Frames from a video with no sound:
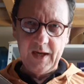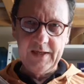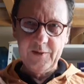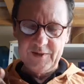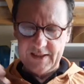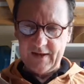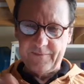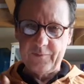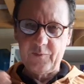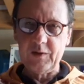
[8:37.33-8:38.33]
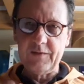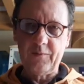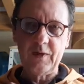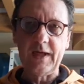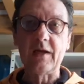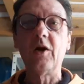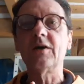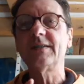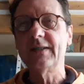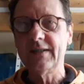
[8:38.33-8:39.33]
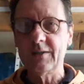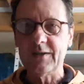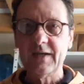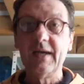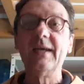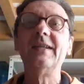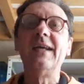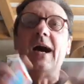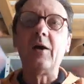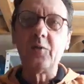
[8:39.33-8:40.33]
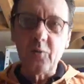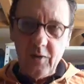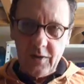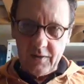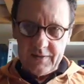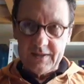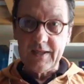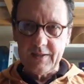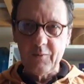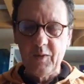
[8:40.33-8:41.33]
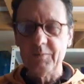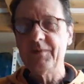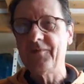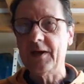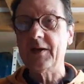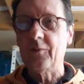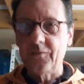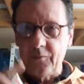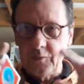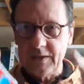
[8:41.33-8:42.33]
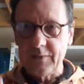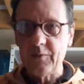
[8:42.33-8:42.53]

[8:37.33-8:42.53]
inner self. If we get lost in the outer world, it will be very confusing.